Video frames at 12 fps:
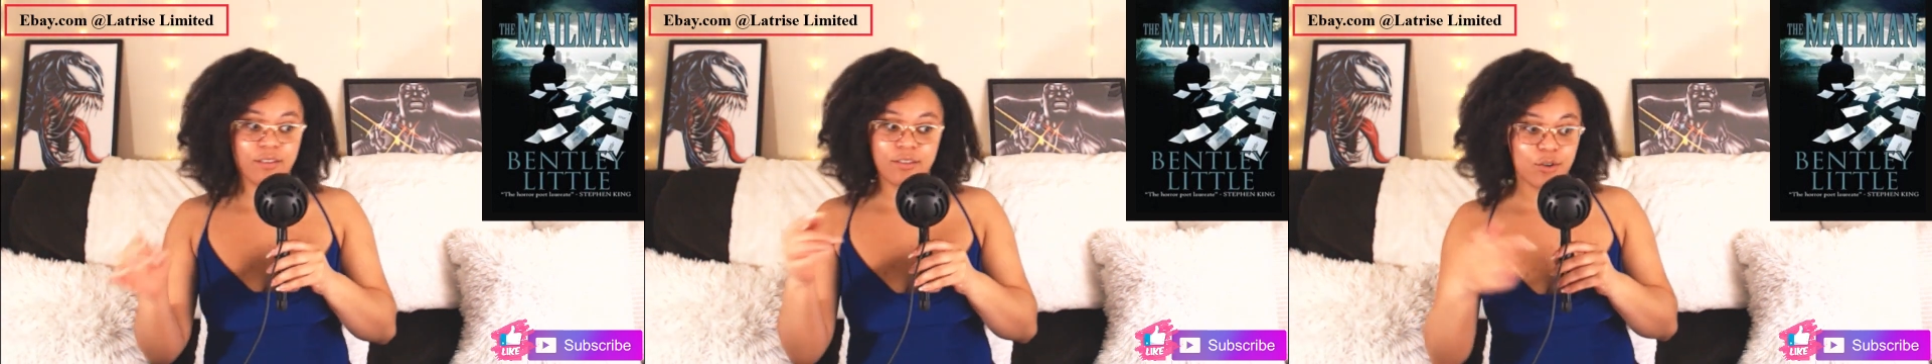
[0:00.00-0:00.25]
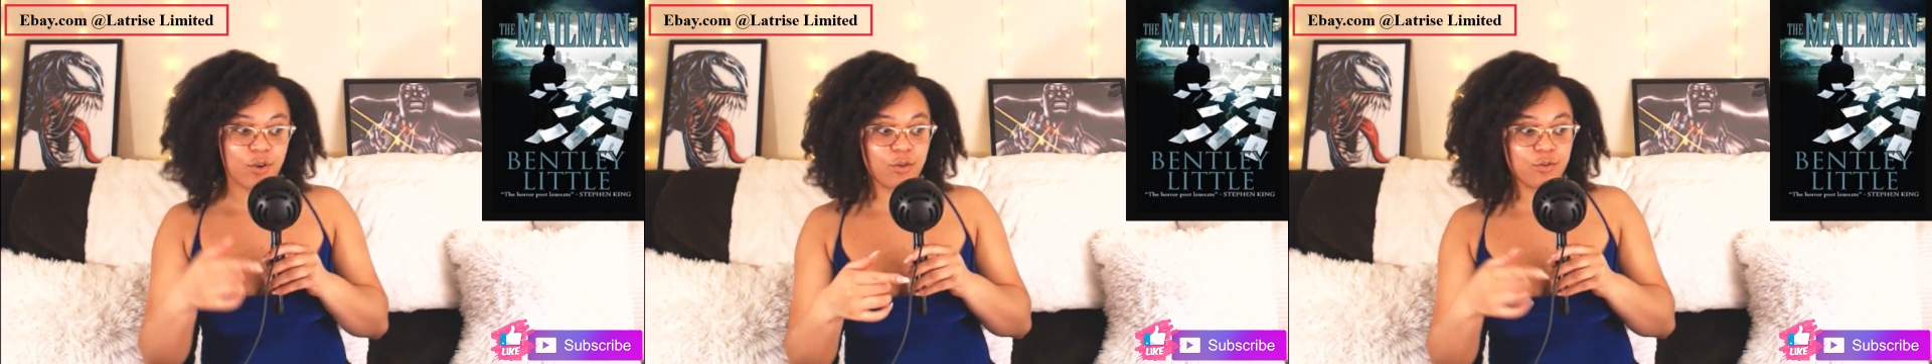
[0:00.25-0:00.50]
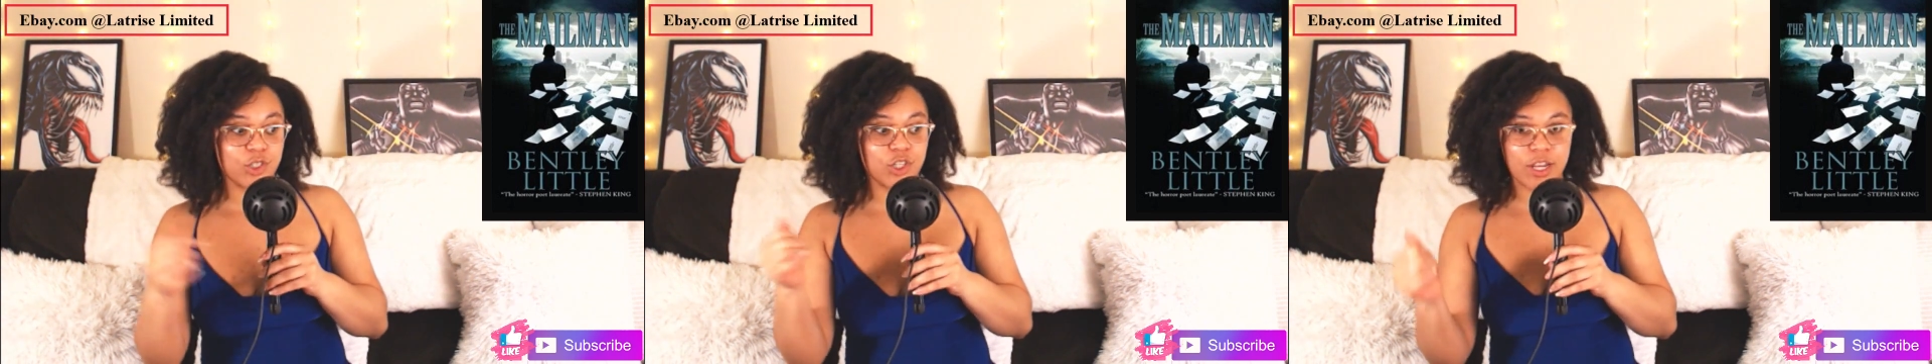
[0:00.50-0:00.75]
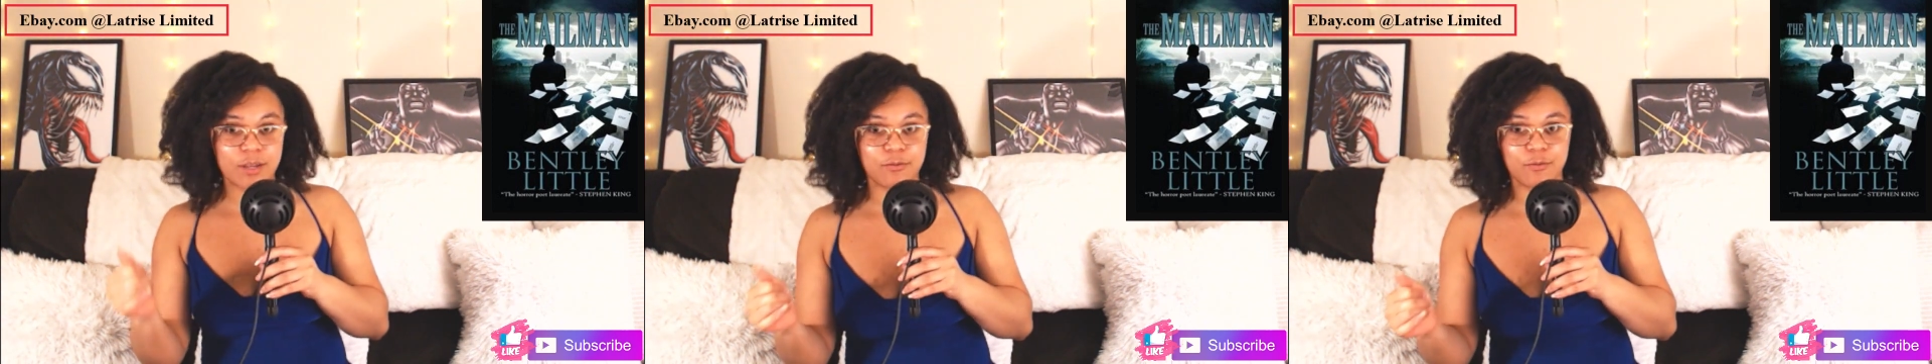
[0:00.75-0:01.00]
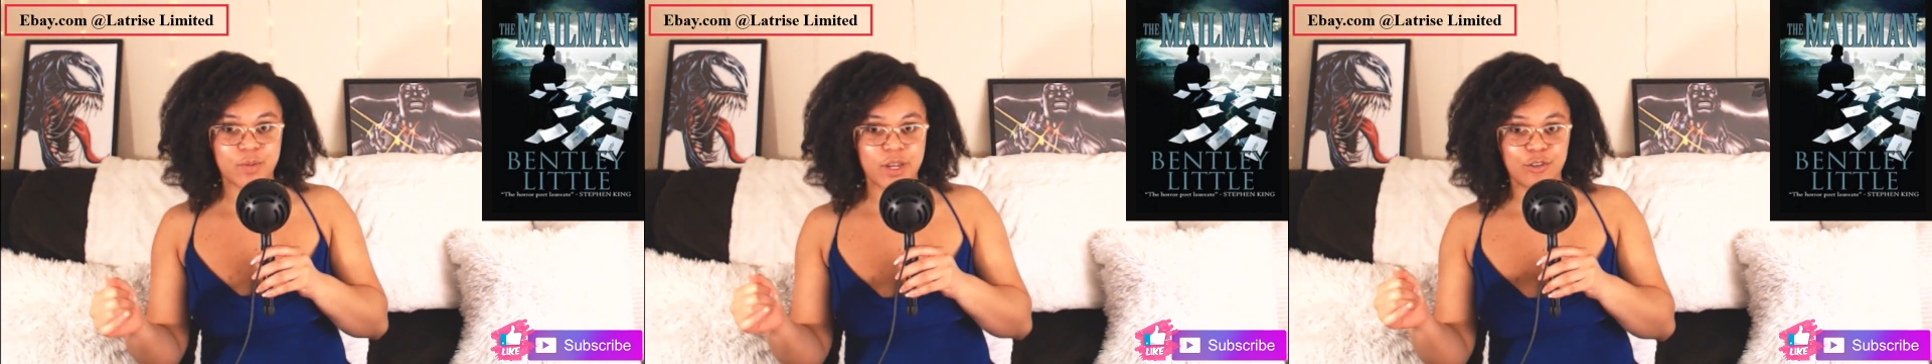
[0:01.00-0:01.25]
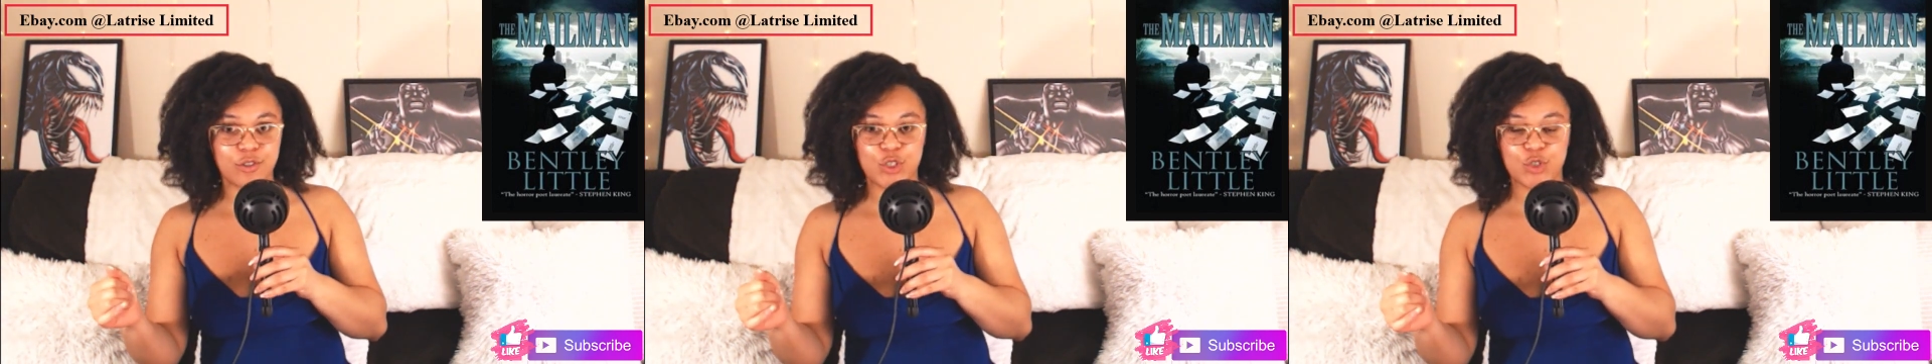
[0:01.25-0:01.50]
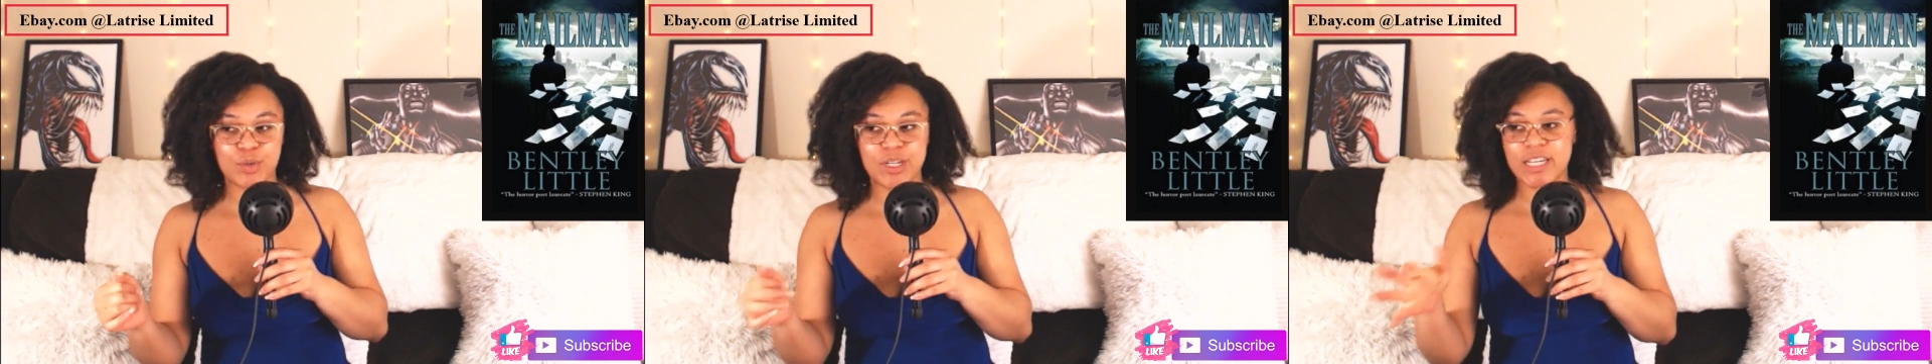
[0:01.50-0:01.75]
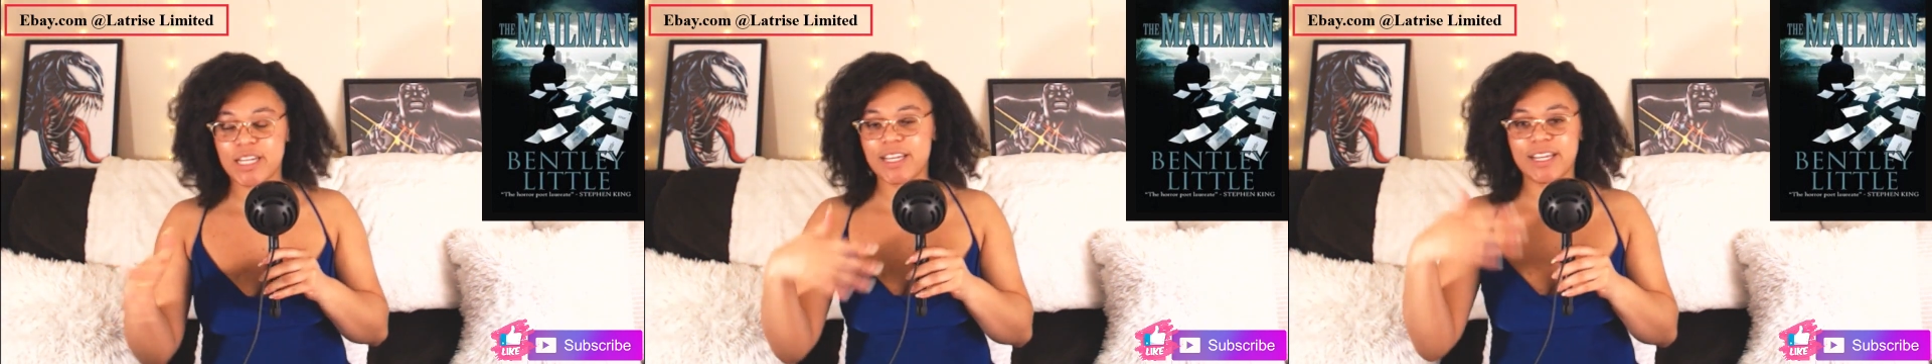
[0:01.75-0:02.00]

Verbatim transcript: you know, James from down the street,